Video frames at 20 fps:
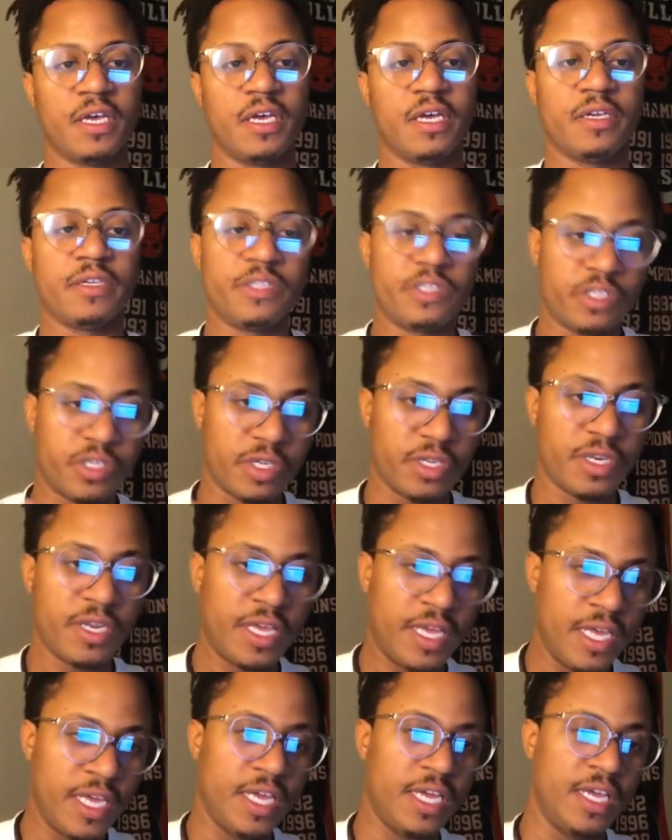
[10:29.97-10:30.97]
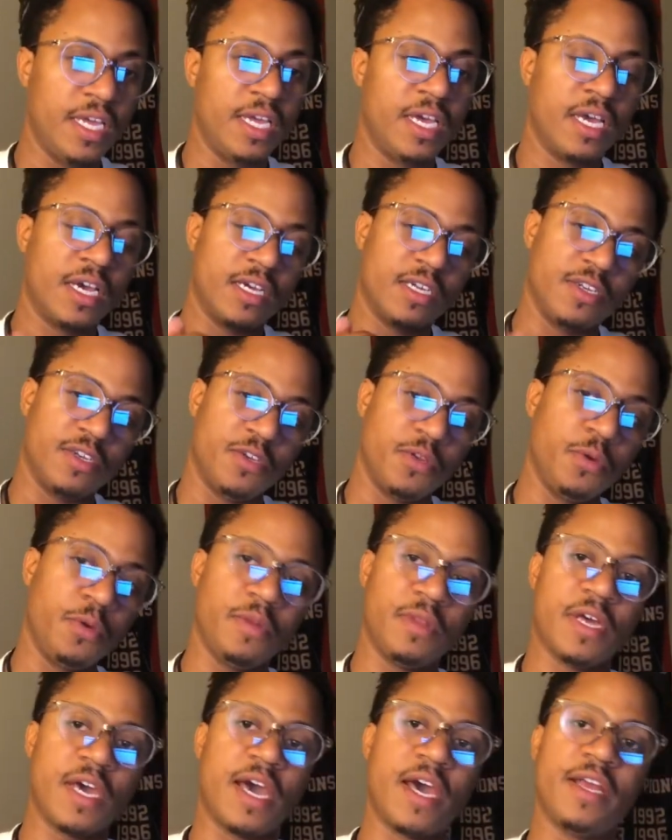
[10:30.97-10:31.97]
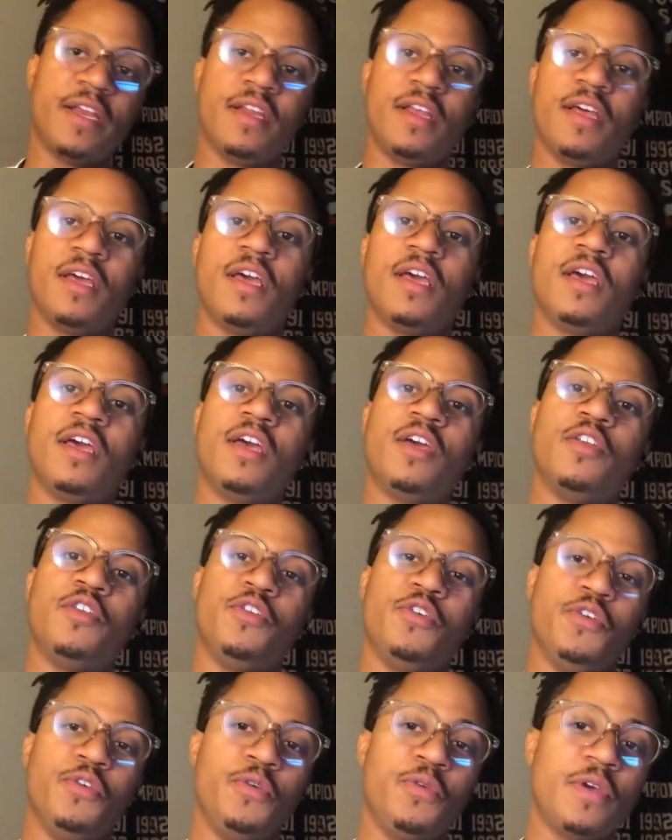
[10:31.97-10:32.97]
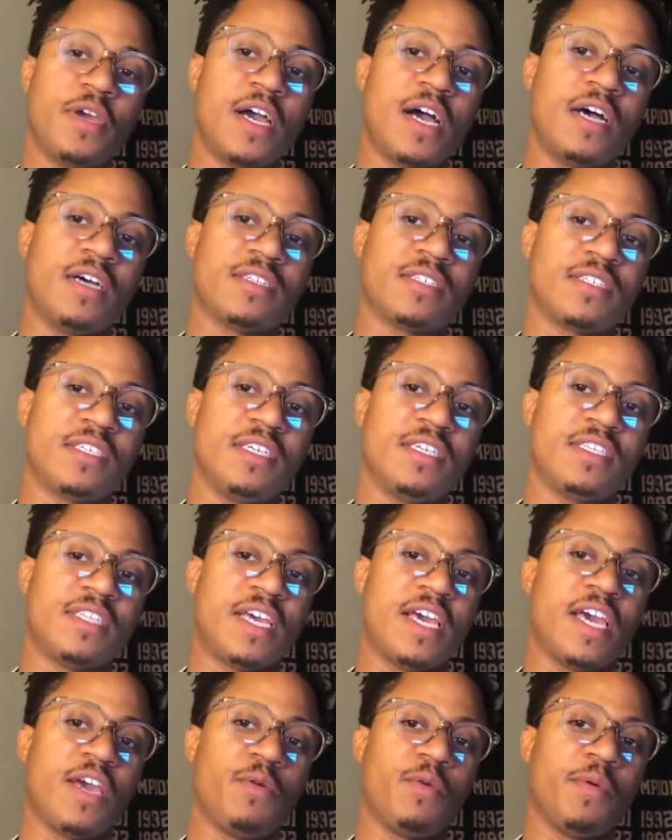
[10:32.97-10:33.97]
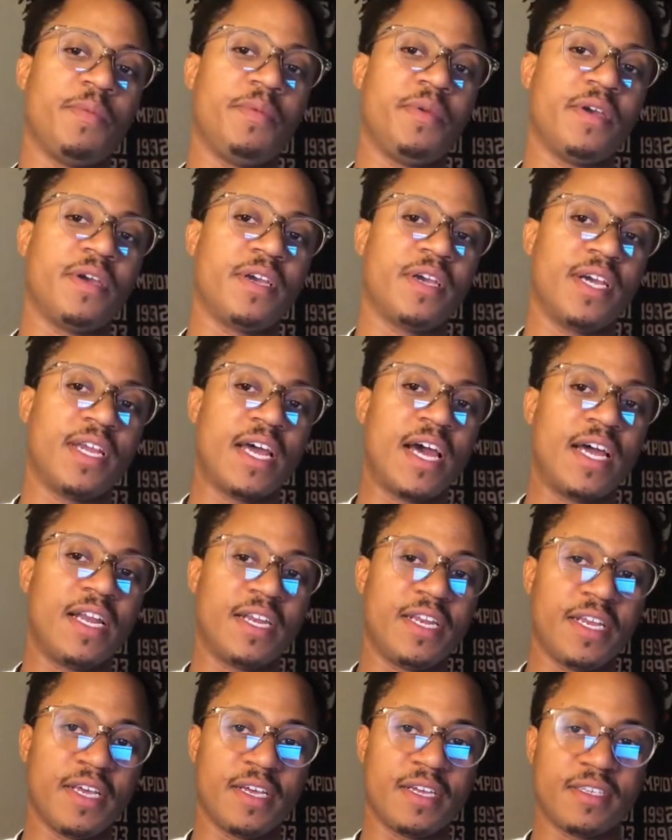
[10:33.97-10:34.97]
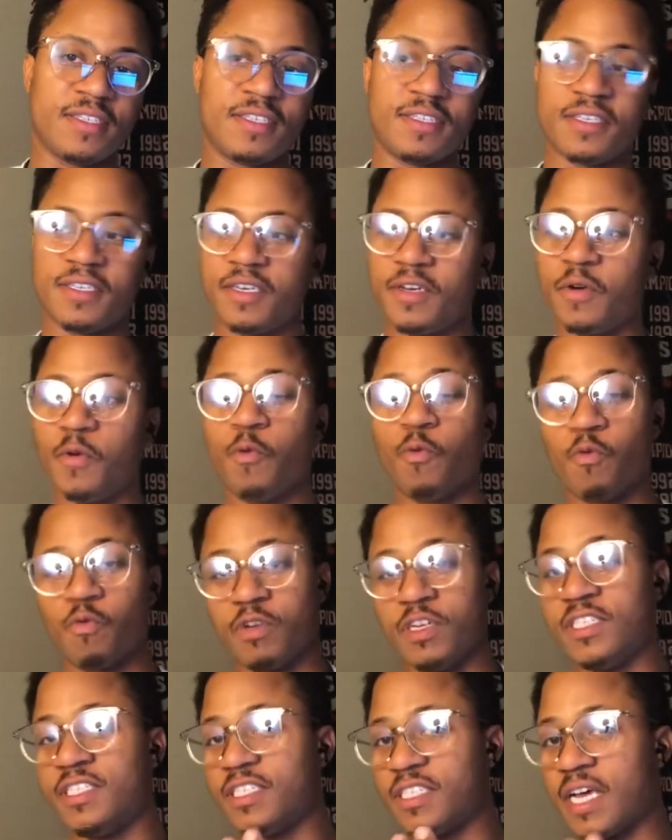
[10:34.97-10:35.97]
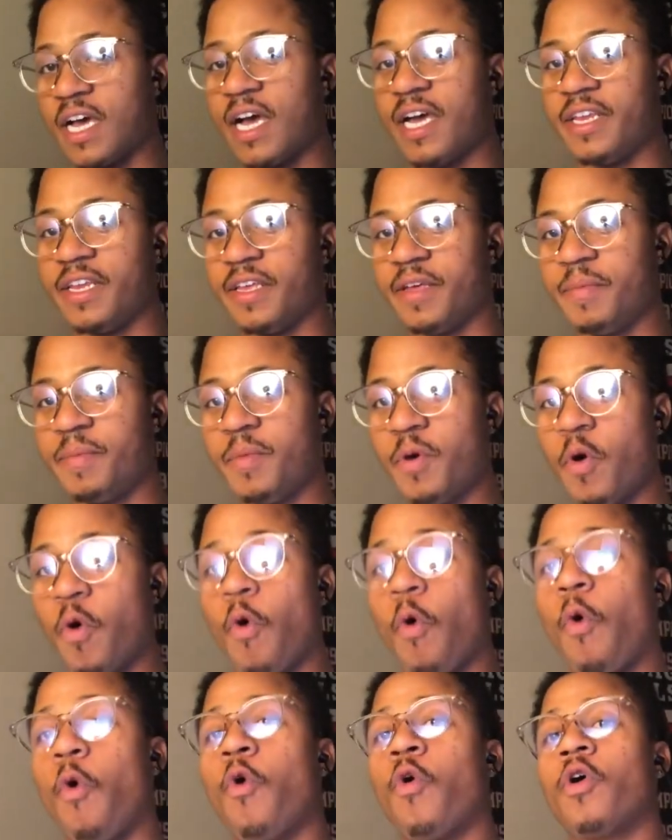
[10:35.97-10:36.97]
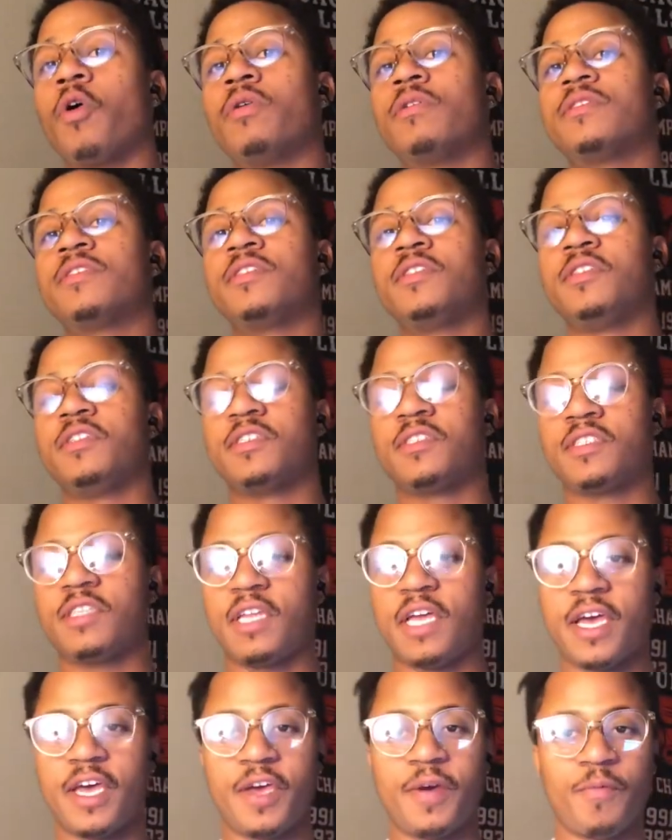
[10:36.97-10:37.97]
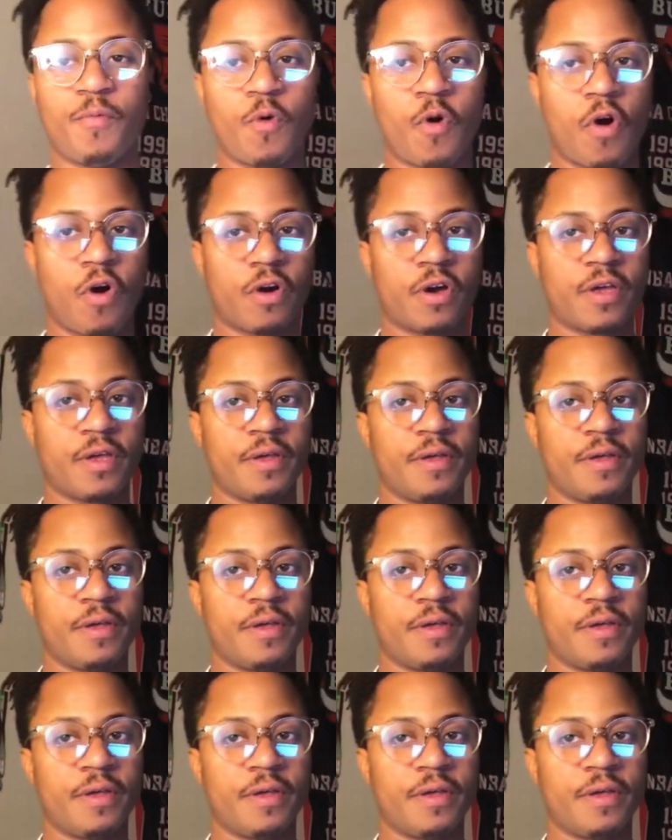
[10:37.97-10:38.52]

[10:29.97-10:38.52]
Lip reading: should he do that? Do you guys think that it would be a good idea to re-sign him or to just let him walk?